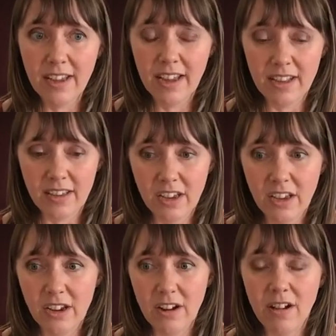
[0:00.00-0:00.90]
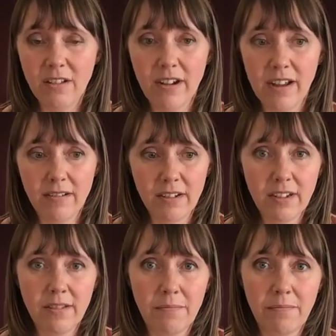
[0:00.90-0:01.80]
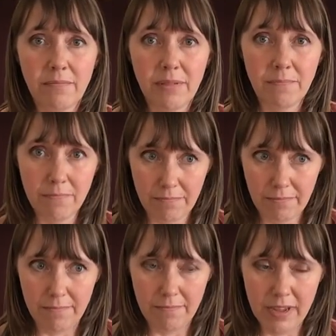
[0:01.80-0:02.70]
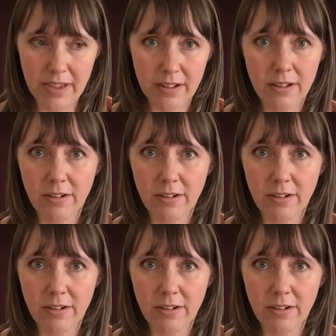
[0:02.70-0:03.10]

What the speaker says: It's a good all-around meal